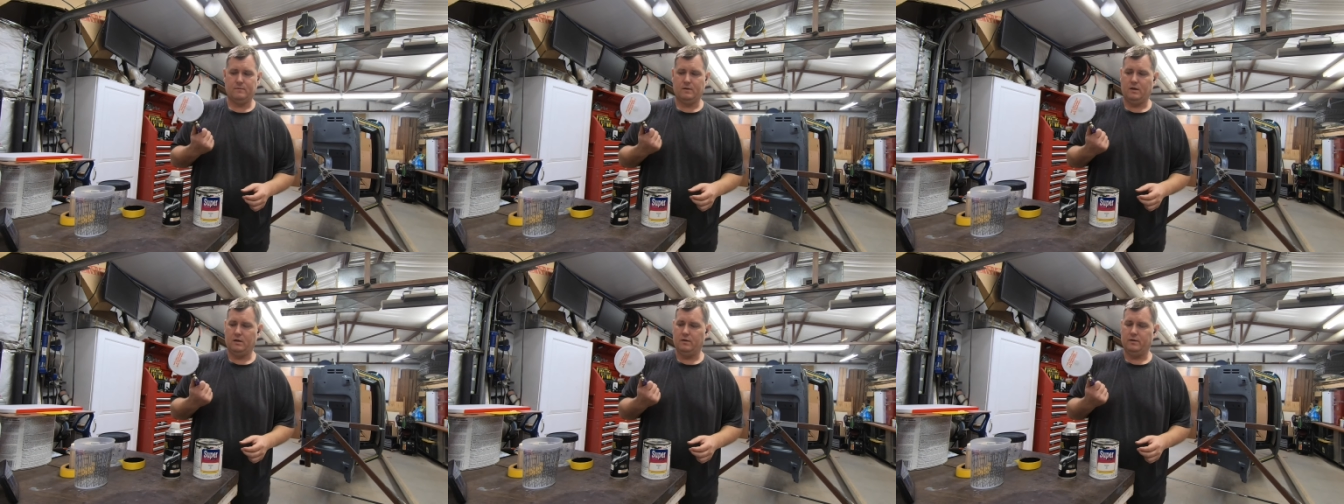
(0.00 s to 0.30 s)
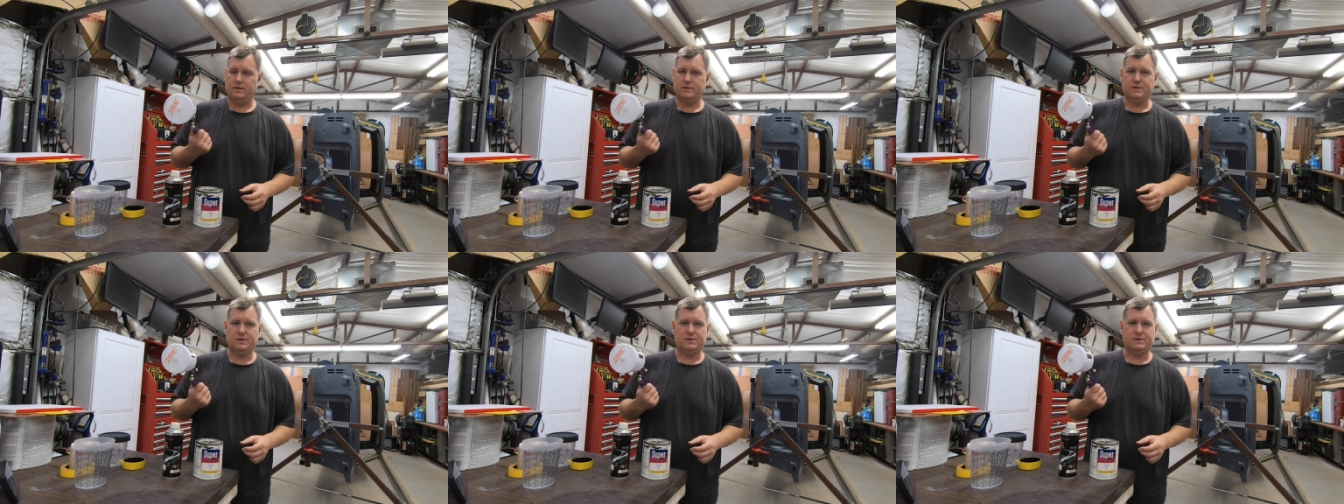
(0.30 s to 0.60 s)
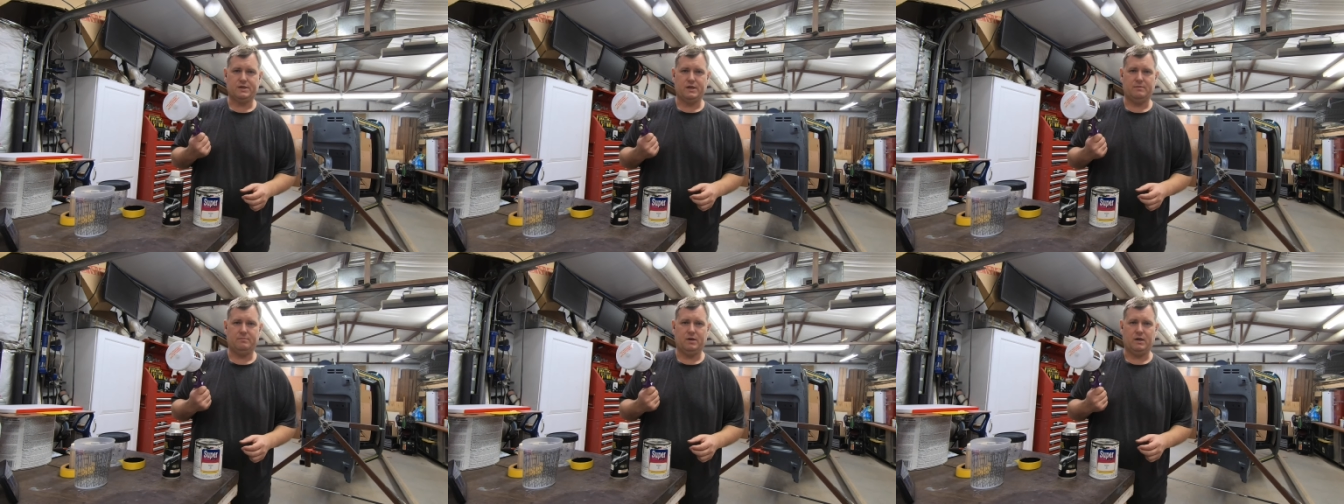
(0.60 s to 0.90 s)
You know, this
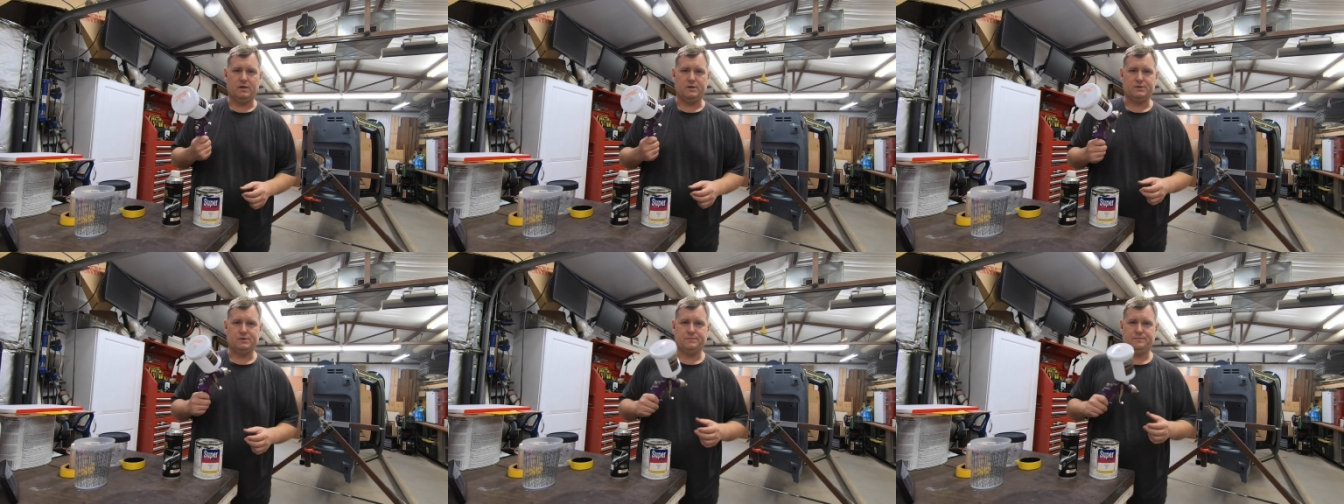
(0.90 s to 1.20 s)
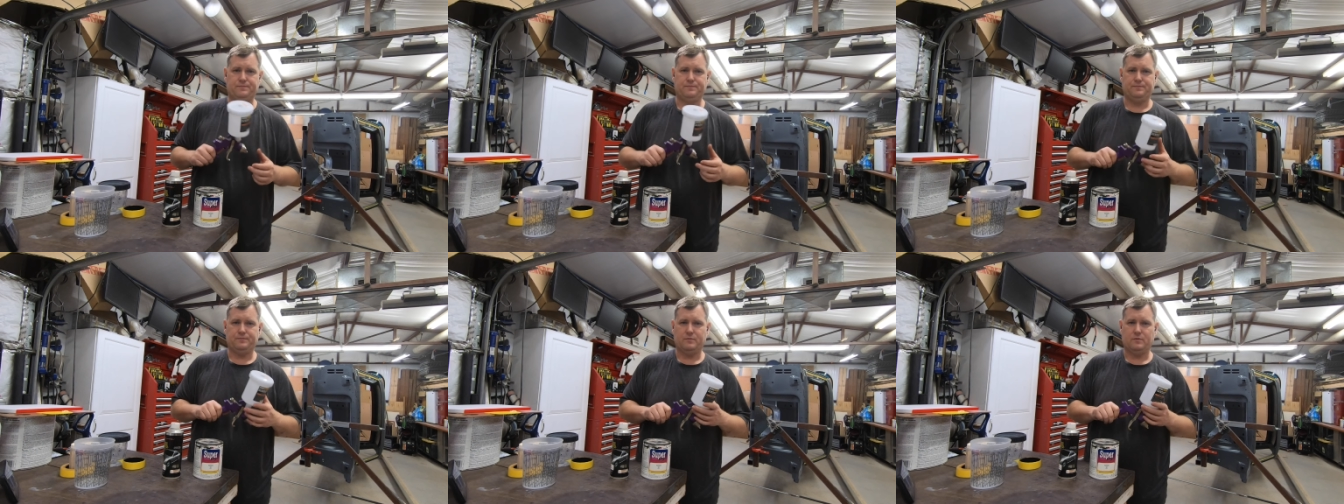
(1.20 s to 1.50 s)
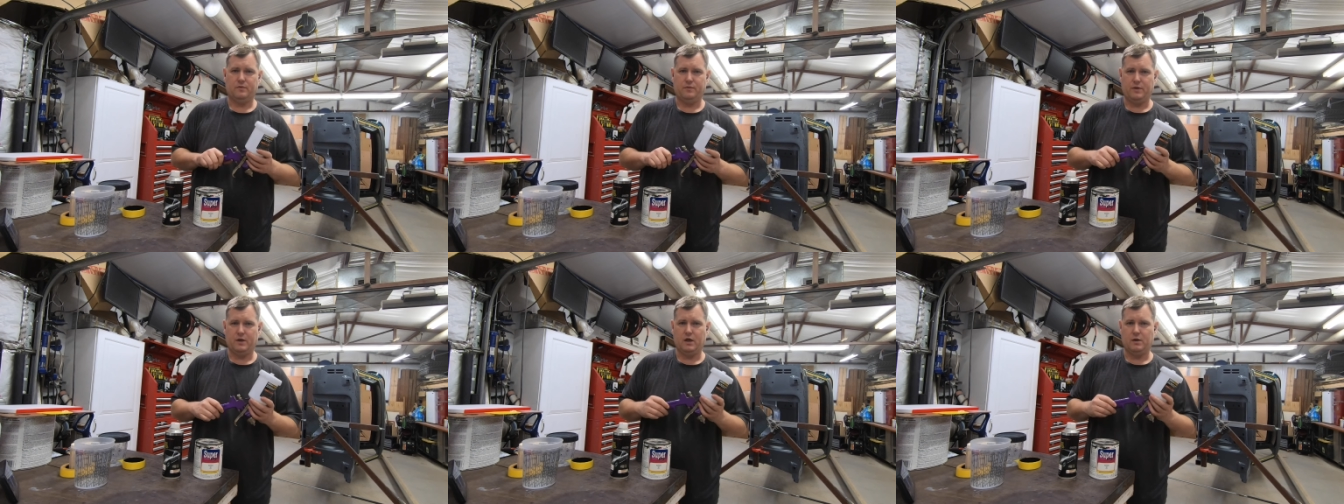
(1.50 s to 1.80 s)
thing's $10.
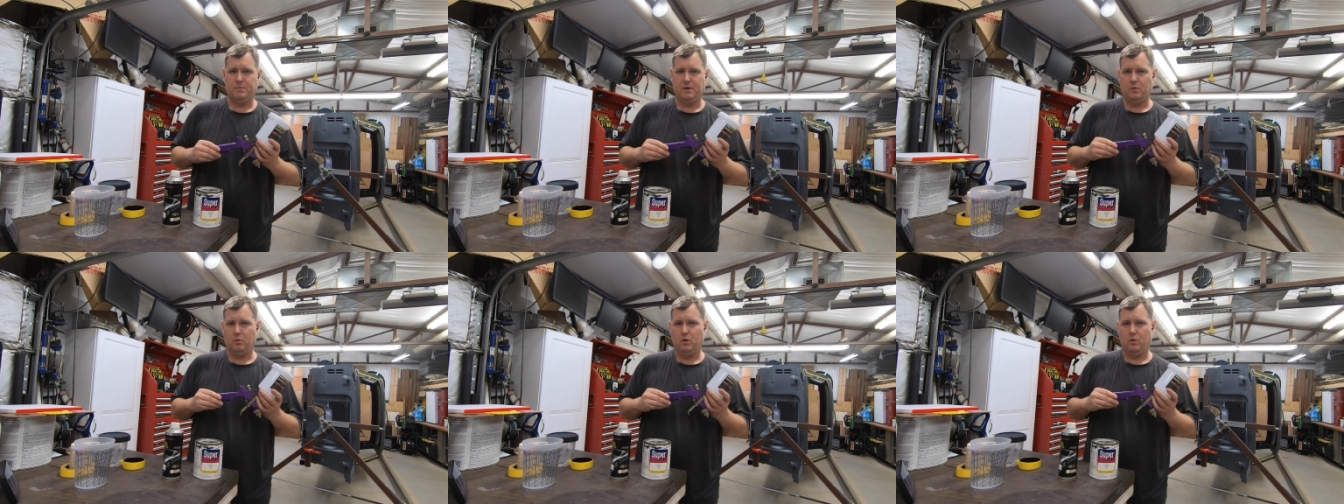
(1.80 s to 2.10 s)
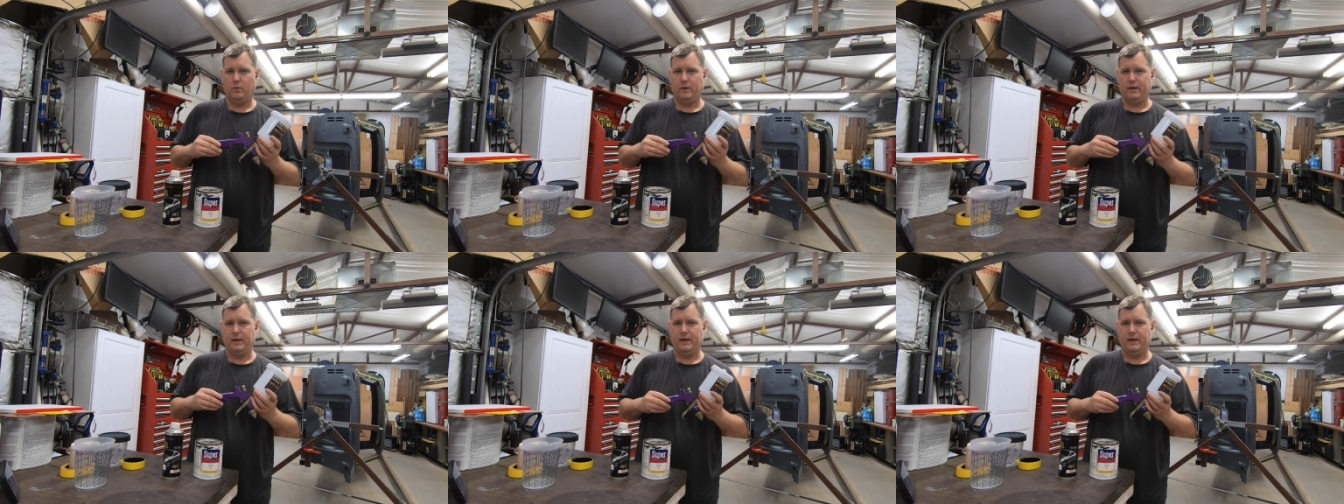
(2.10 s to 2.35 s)
Think about what we